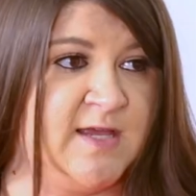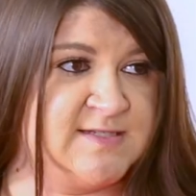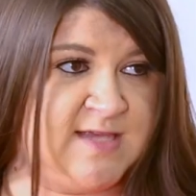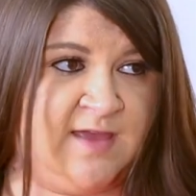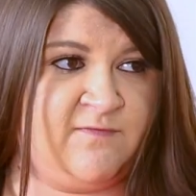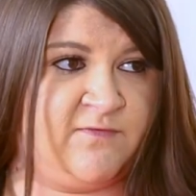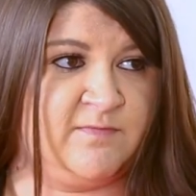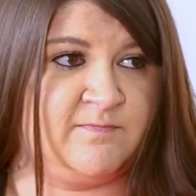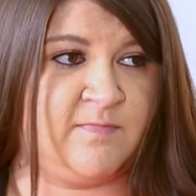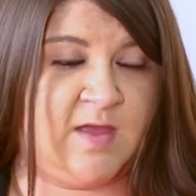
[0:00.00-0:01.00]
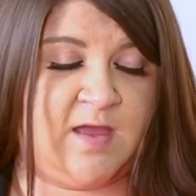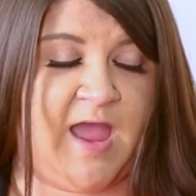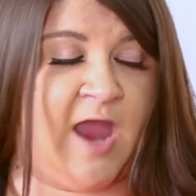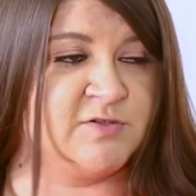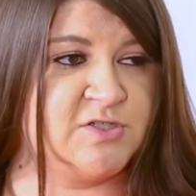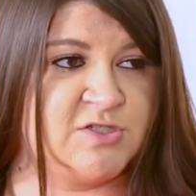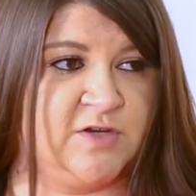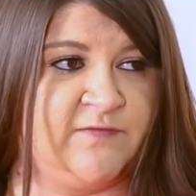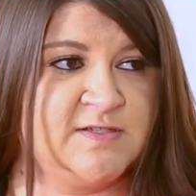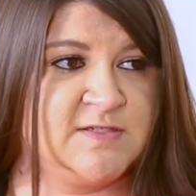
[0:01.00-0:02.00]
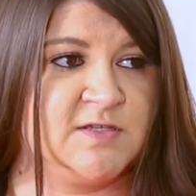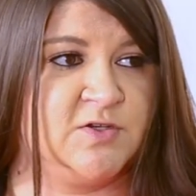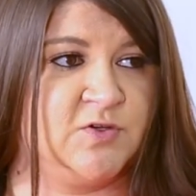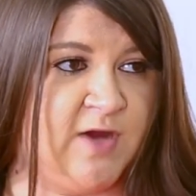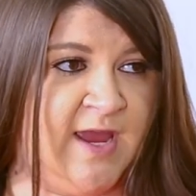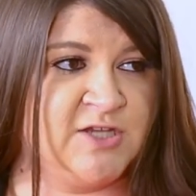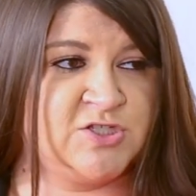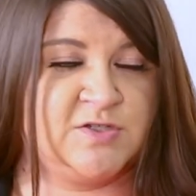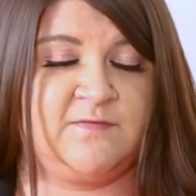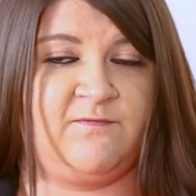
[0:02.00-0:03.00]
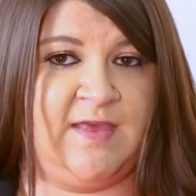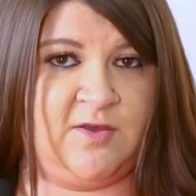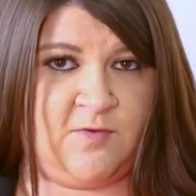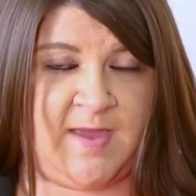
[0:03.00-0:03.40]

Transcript: unsafe, hours of service, crash, vehicle